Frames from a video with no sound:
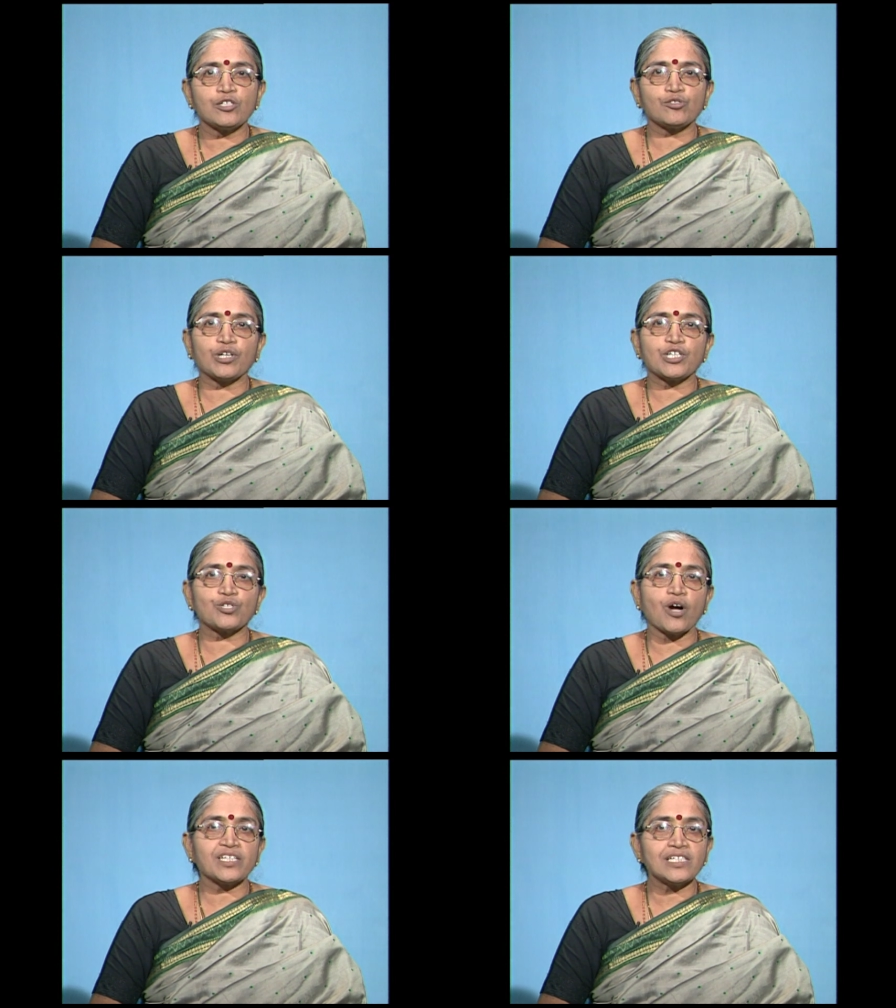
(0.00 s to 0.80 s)
So, it is
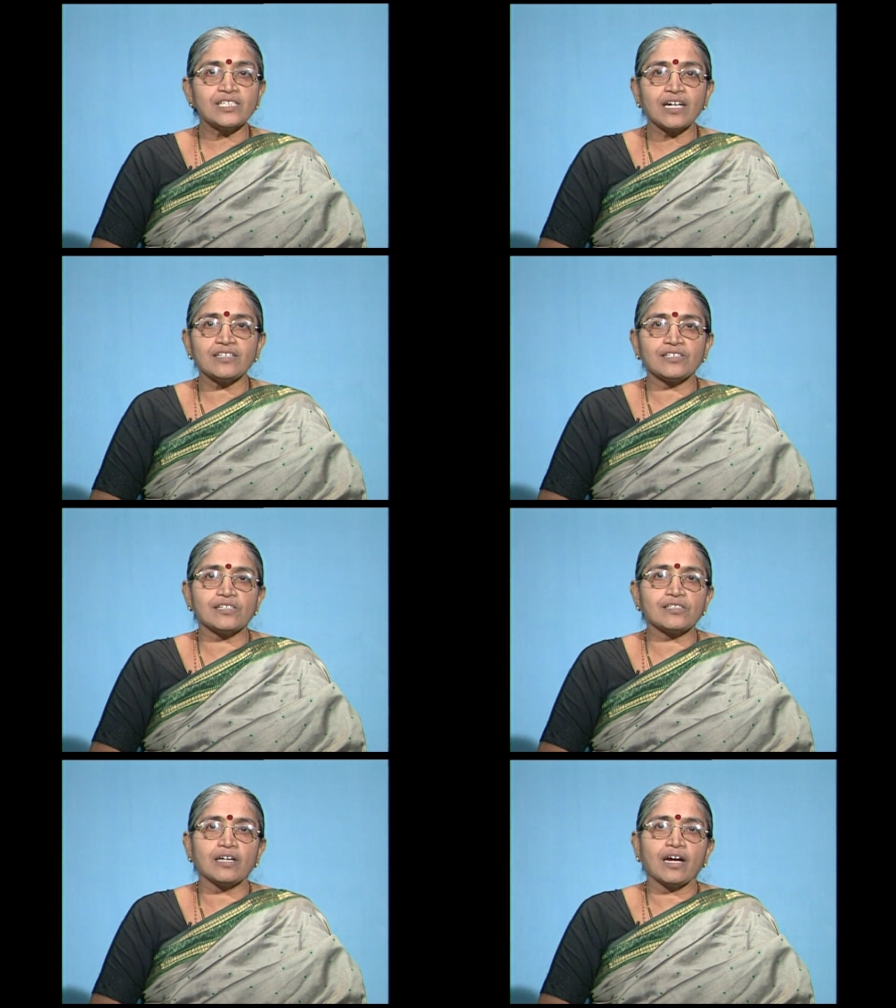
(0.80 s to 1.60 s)
not
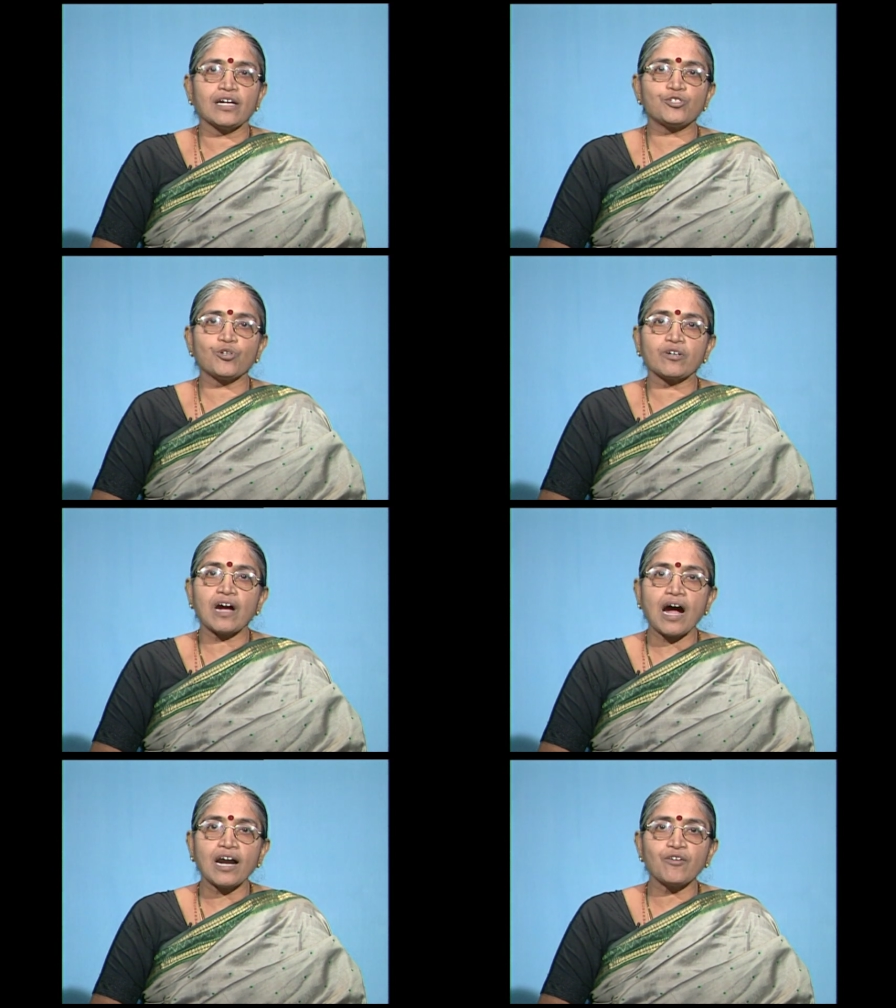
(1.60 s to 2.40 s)
intelligence, it is not
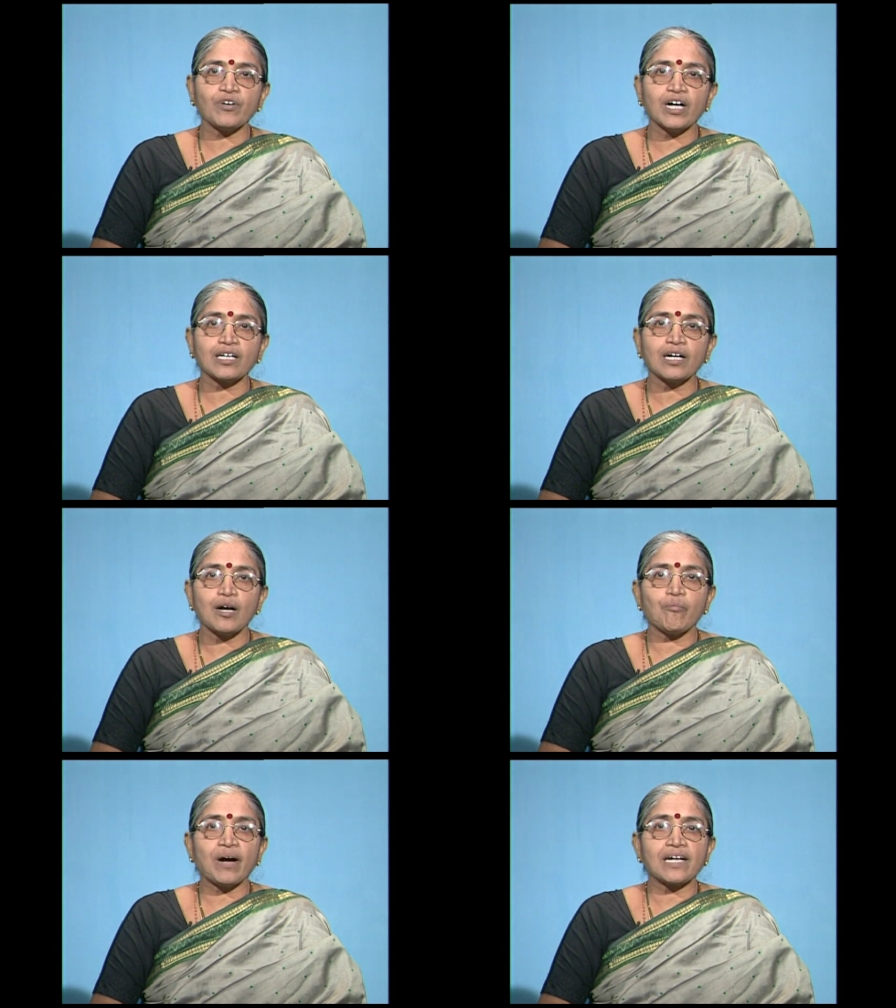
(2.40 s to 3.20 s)
hard work,
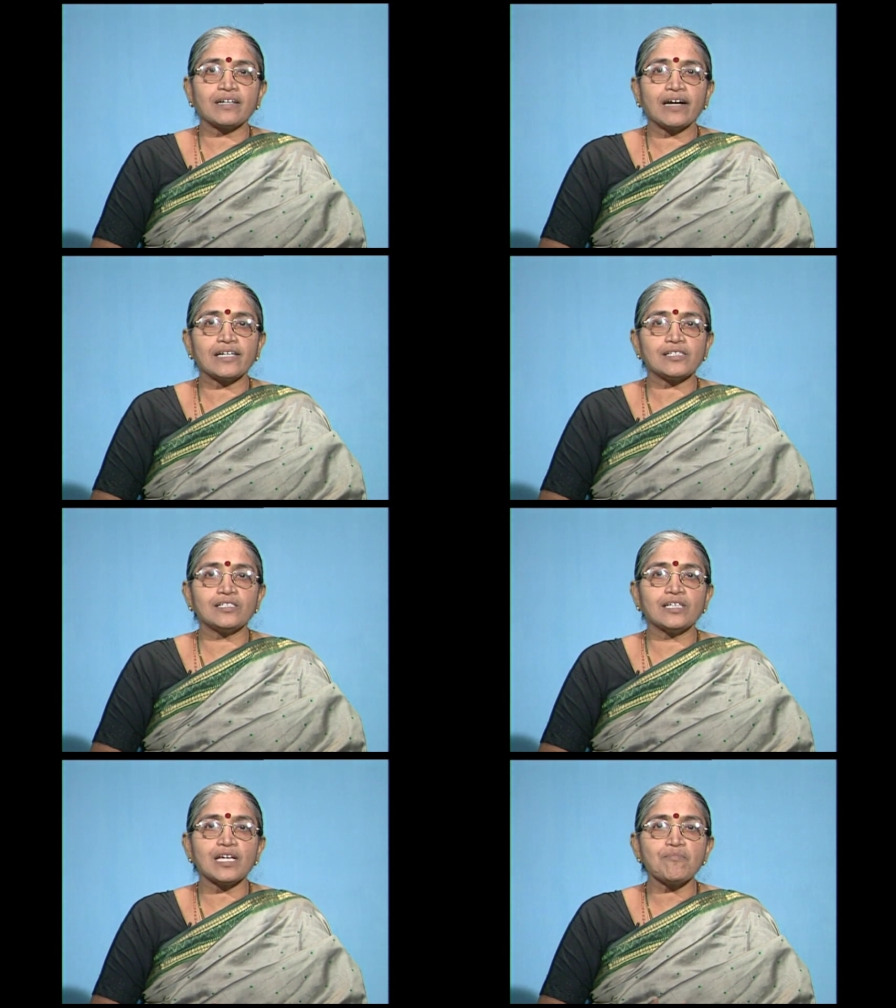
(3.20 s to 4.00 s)
but it
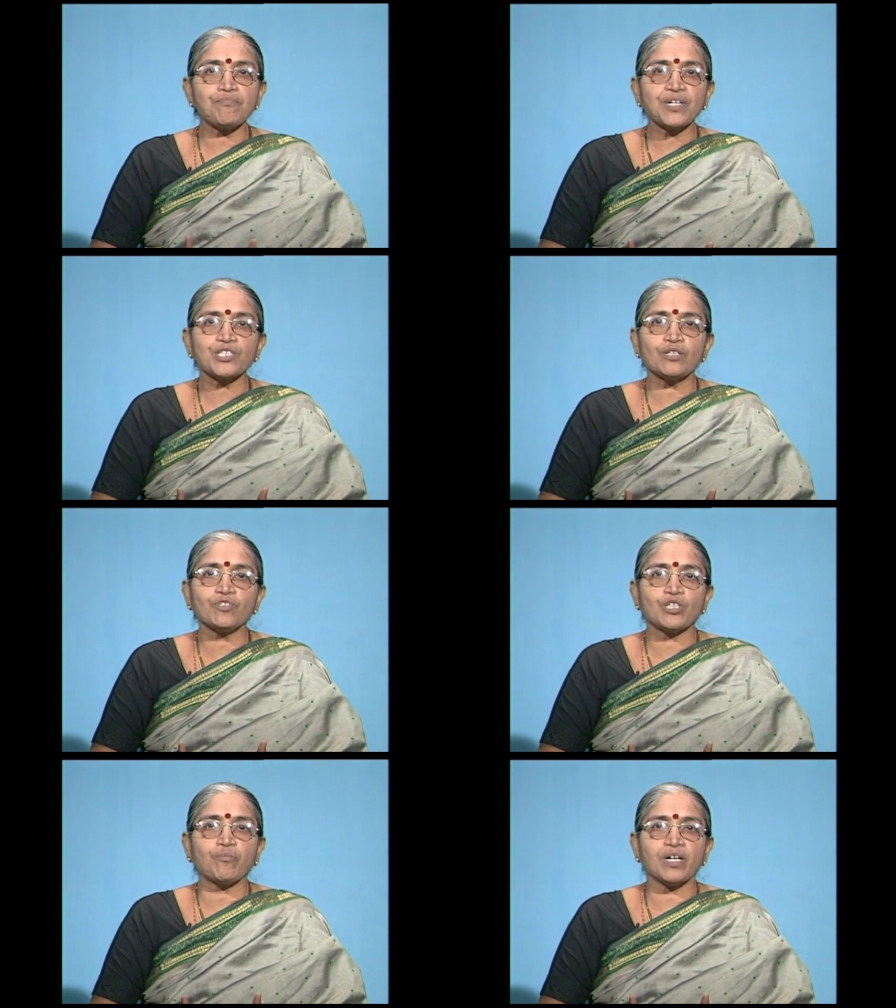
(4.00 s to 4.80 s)
is the impression
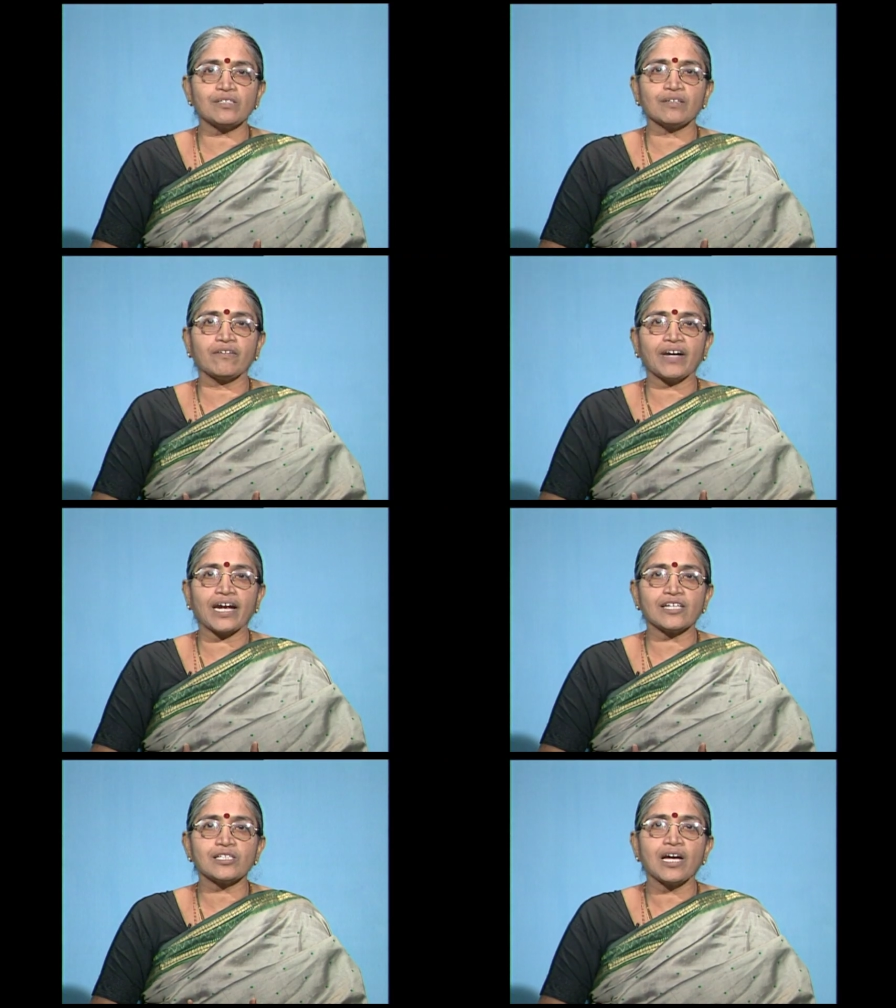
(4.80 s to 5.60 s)
which a person
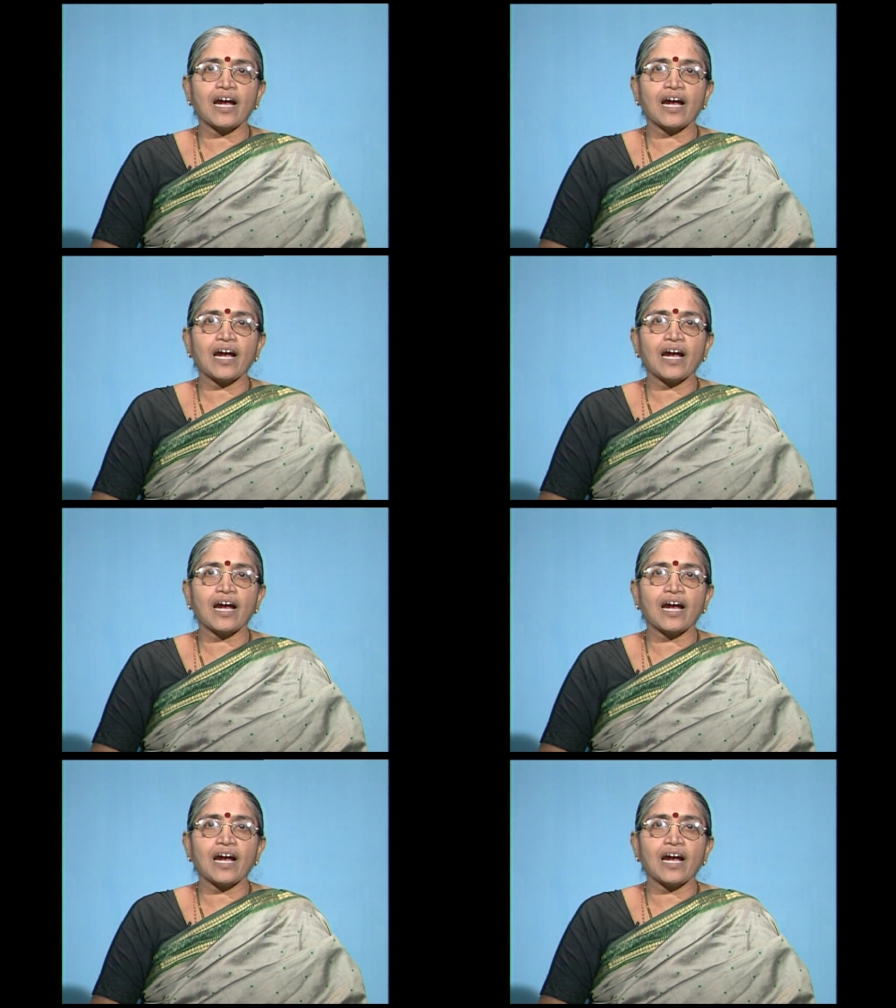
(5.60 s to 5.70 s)
creates